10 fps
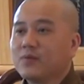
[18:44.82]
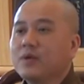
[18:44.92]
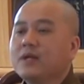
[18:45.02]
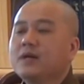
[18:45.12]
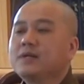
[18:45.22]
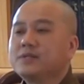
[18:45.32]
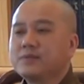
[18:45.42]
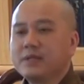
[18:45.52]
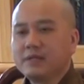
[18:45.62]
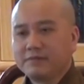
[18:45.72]
We learn
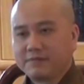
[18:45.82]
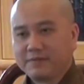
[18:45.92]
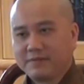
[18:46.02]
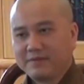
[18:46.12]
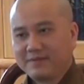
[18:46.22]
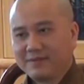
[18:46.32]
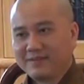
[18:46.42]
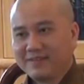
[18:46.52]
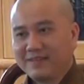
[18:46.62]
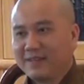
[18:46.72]
to live.
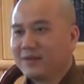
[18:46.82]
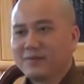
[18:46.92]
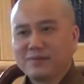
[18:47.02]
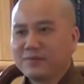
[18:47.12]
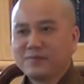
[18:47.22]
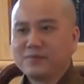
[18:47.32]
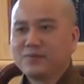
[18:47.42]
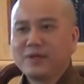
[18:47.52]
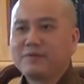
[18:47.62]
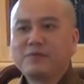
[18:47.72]

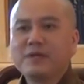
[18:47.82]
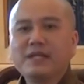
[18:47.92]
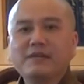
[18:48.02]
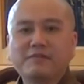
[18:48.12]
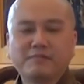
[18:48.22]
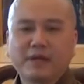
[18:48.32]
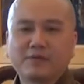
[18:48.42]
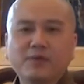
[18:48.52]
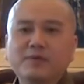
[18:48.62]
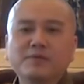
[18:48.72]
If we live
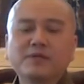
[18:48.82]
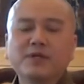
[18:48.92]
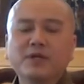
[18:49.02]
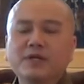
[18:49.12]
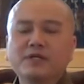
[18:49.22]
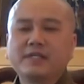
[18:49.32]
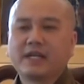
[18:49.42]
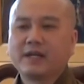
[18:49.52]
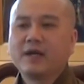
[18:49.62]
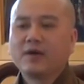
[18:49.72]
and we don't
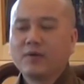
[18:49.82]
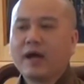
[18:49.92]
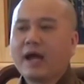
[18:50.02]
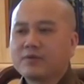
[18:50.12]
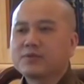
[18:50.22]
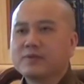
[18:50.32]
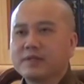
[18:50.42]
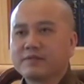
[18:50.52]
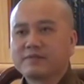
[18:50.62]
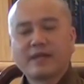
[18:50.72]
learn how to
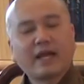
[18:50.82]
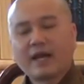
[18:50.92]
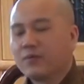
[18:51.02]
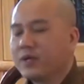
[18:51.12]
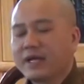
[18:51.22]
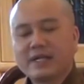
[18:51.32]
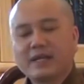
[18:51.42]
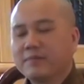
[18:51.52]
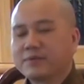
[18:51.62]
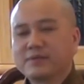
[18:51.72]
live, we are
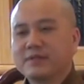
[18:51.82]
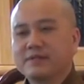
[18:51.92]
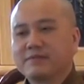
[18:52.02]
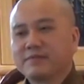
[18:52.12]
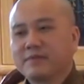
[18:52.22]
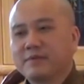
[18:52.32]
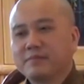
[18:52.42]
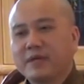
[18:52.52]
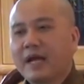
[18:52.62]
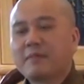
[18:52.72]
unable to live
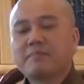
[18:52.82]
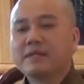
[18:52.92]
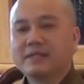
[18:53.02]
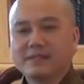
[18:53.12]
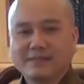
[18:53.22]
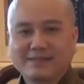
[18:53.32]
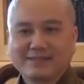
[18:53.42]
happily.